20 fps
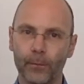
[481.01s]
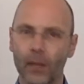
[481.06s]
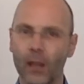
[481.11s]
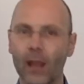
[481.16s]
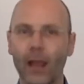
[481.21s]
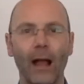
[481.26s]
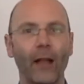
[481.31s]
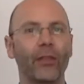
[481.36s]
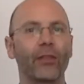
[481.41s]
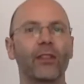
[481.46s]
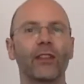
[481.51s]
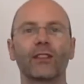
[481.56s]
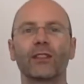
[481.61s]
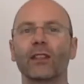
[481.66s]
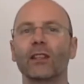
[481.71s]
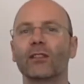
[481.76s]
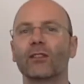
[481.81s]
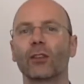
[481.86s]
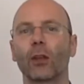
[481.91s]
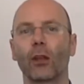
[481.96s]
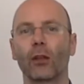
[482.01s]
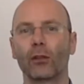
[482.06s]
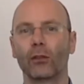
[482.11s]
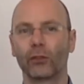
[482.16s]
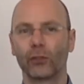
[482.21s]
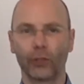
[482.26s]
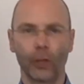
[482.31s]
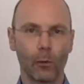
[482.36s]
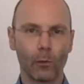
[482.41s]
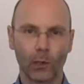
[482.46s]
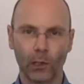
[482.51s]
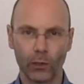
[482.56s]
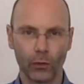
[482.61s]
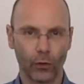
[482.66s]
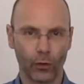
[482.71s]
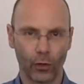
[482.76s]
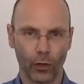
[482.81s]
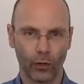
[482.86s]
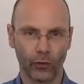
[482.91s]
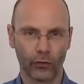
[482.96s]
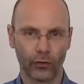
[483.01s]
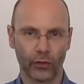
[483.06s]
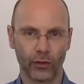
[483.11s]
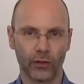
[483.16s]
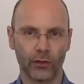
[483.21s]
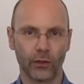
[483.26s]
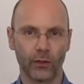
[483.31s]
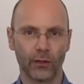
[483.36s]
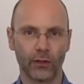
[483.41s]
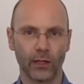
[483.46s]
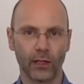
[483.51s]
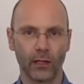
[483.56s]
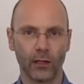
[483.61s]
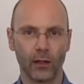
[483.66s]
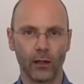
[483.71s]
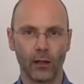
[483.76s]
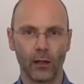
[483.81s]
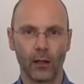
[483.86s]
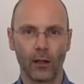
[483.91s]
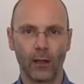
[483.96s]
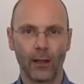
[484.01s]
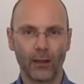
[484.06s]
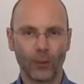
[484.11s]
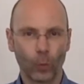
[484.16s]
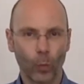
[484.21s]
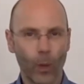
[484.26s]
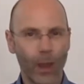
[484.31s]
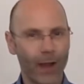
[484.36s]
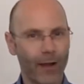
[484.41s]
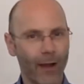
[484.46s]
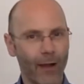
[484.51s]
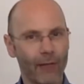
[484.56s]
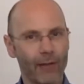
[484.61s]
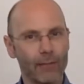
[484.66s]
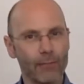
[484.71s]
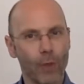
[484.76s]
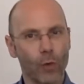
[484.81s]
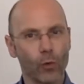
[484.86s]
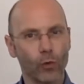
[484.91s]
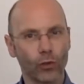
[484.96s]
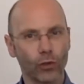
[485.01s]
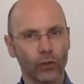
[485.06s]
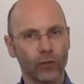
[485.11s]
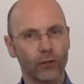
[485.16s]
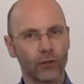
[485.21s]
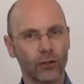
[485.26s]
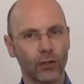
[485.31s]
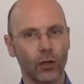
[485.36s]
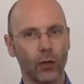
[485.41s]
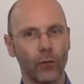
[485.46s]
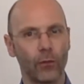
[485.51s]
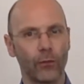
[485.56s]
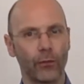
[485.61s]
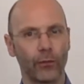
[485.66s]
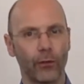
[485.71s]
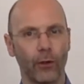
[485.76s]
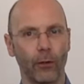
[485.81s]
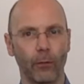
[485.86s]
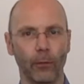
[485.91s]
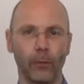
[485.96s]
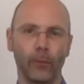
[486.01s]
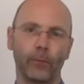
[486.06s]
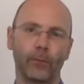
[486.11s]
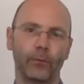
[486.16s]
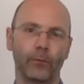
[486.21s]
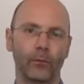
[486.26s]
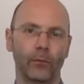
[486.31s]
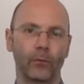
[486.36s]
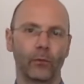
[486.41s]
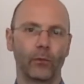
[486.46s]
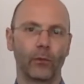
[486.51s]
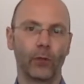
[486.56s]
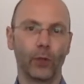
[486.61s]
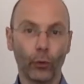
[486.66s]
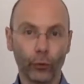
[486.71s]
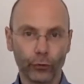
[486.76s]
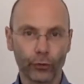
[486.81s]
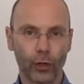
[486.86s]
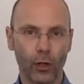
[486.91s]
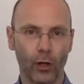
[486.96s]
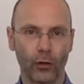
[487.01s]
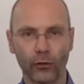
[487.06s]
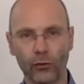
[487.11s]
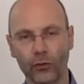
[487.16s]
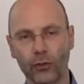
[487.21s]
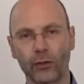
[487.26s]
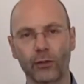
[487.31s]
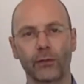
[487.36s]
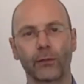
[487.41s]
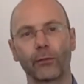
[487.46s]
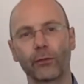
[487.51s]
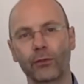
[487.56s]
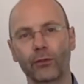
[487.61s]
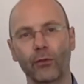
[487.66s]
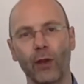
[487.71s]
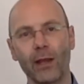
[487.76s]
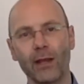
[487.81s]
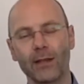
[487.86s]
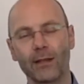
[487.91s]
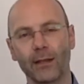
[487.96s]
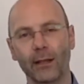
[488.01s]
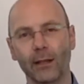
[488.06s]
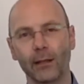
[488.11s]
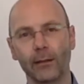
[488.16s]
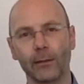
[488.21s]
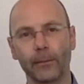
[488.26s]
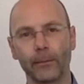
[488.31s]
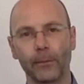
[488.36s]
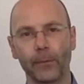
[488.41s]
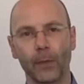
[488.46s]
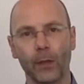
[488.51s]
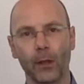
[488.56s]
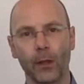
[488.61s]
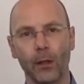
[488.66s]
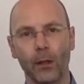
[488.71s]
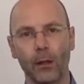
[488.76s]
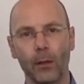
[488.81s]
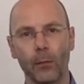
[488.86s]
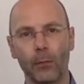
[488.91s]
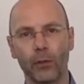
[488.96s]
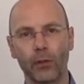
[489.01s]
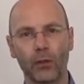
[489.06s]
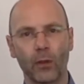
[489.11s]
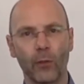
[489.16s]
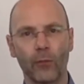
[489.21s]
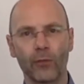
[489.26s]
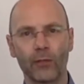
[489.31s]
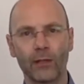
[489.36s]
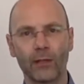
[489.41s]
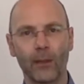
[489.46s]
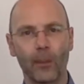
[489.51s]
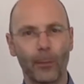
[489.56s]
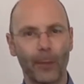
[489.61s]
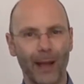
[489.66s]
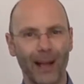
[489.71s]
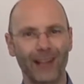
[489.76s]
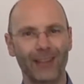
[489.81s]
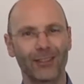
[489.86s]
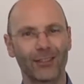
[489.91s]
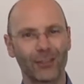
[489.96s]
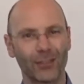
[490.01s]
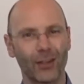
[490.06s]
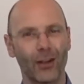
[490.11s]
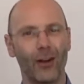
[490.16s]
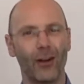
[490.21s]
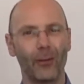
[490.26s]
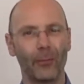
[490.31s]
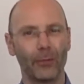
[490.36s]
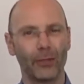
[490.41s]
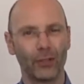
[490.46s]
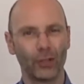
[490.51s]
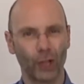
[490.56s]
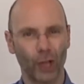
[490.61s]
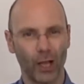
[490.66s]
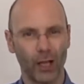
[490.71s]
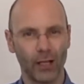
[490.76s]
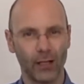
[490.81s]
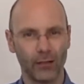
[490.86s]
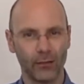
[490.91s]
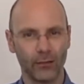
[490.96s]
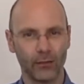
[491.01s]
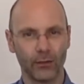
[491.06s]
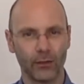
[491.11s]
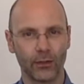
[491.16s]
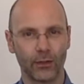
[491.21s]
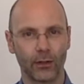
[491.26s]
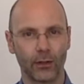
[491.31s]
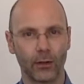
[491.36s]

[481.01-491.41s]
And this is totally unconscious, you see. That's where our emotions come from. The unconscious, frustrating, because obviously the past can't be changed,